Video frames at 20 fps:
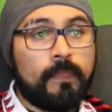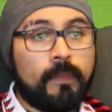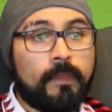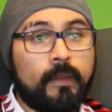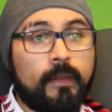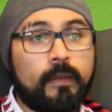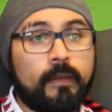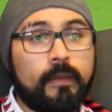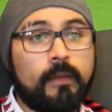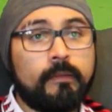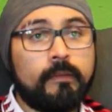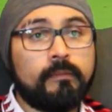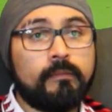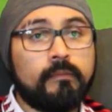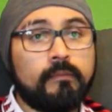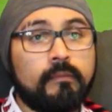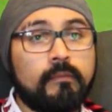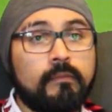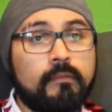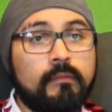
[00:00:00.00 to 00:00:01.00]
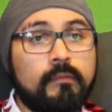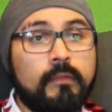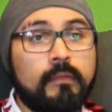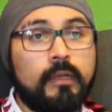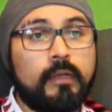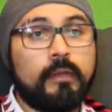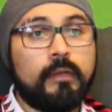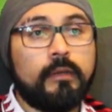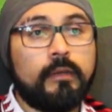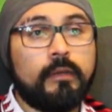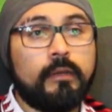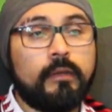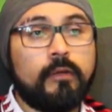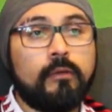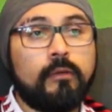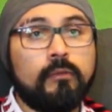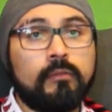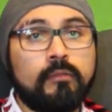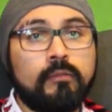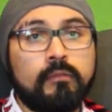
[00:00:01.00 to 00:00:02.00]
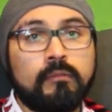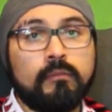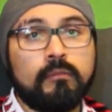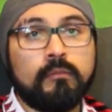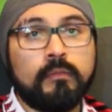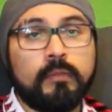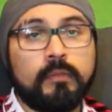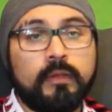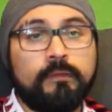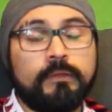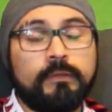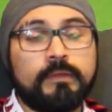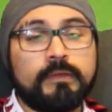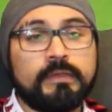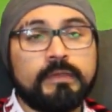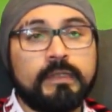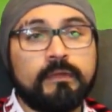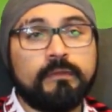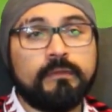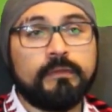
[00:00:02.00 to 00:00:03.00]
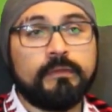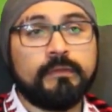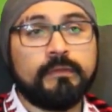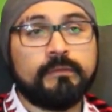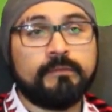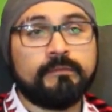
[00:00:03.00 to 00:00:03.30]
Hey good? There you go. you Steven.